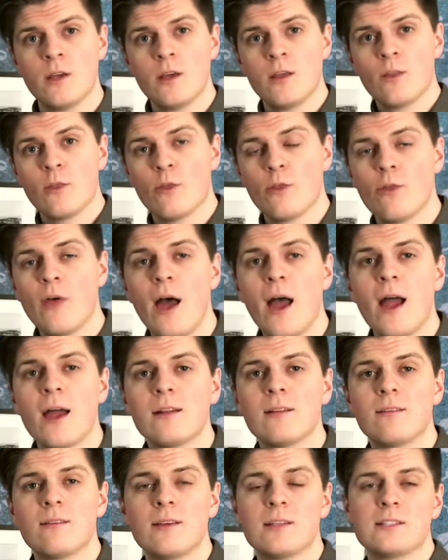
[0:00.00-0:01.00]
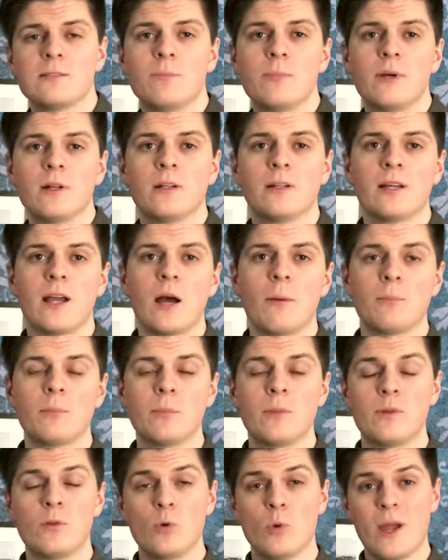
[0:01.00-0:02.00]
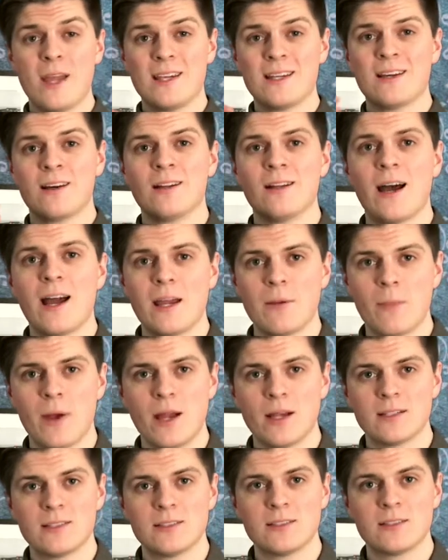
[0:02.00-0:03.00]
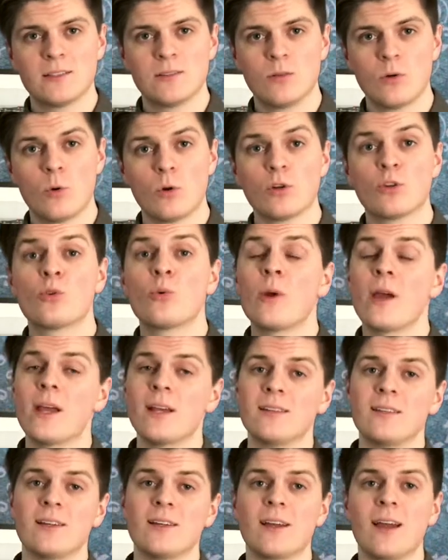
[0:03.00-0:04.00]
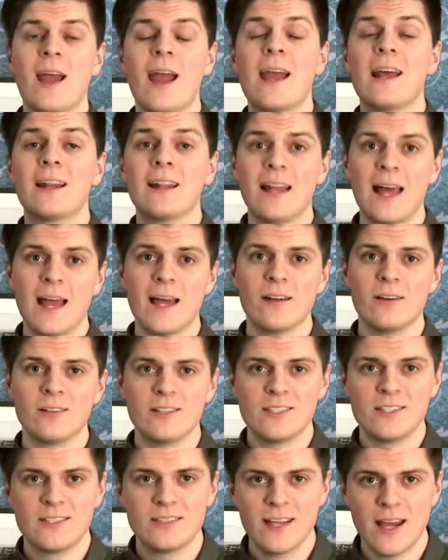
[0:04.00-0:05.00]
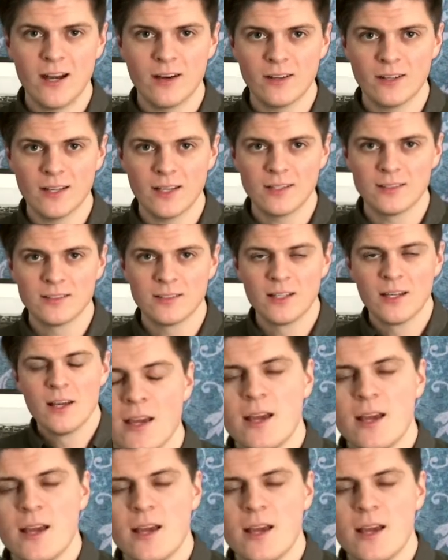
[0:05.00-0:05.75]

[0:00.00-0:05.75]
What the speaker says: That is building up to a climax or creating a ladder staircase.